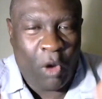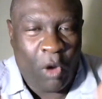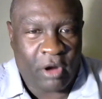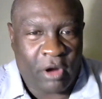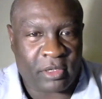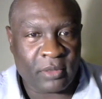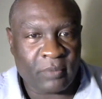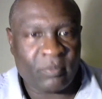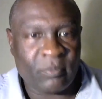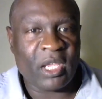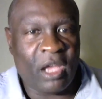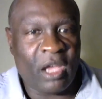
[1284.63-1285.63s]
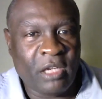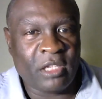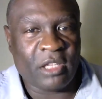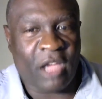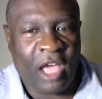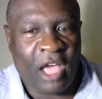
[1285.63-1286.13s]
work under
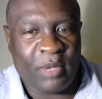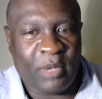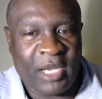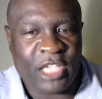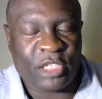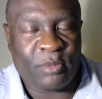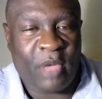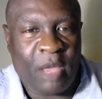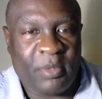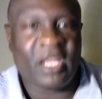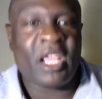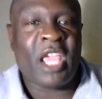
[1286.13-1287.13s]
the Honorable Elijah Muhammad.